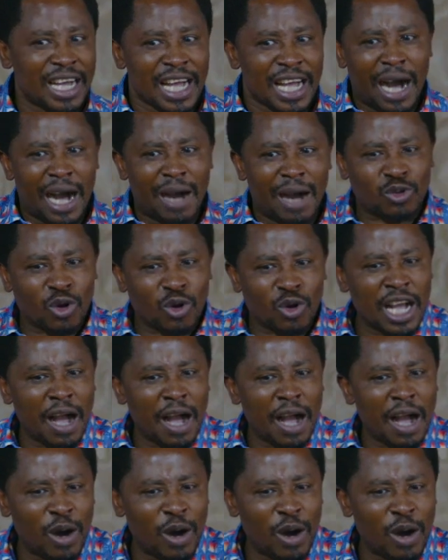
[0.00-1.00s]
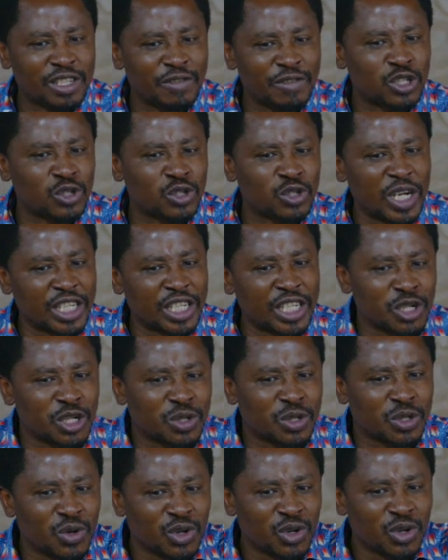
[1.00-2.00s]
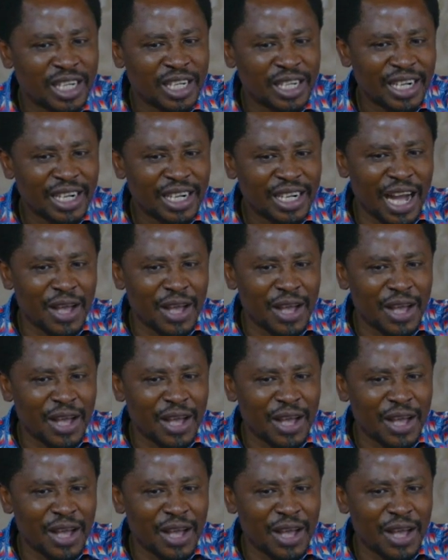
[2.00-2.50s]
I'm talking about verse 22. Are